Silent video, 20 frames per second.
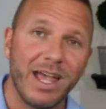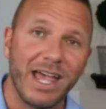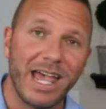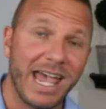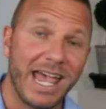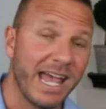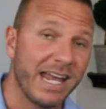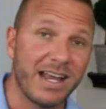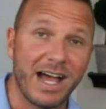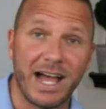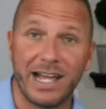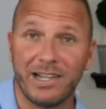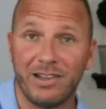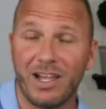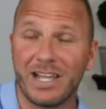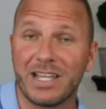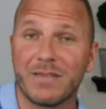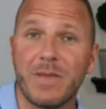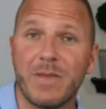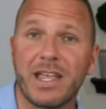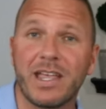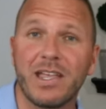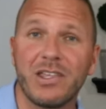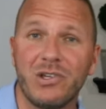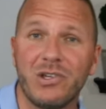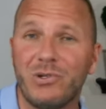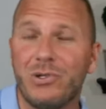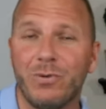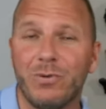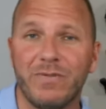And I like making
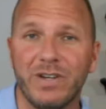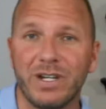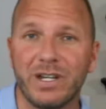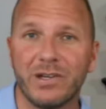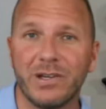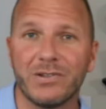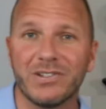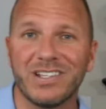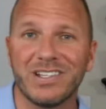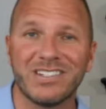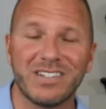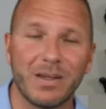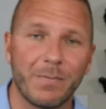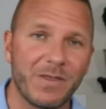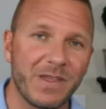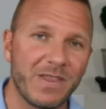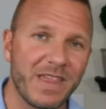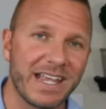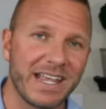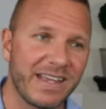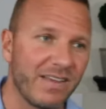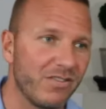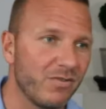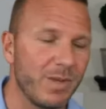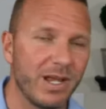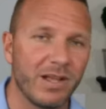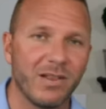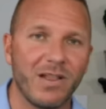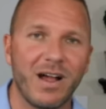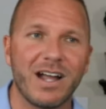YouTube videos. It's something that gives
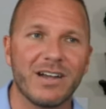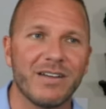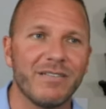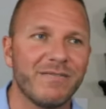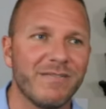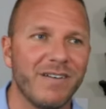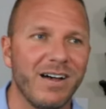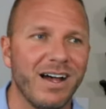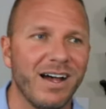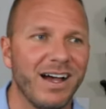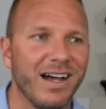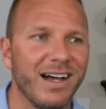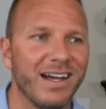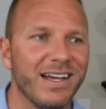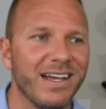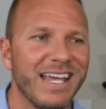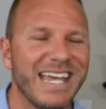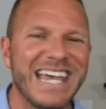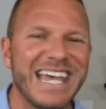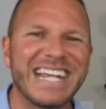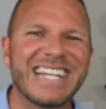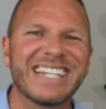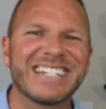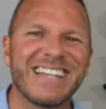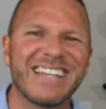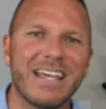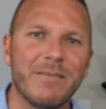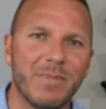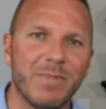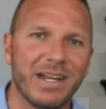me a lot of
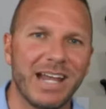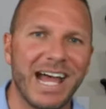excitement.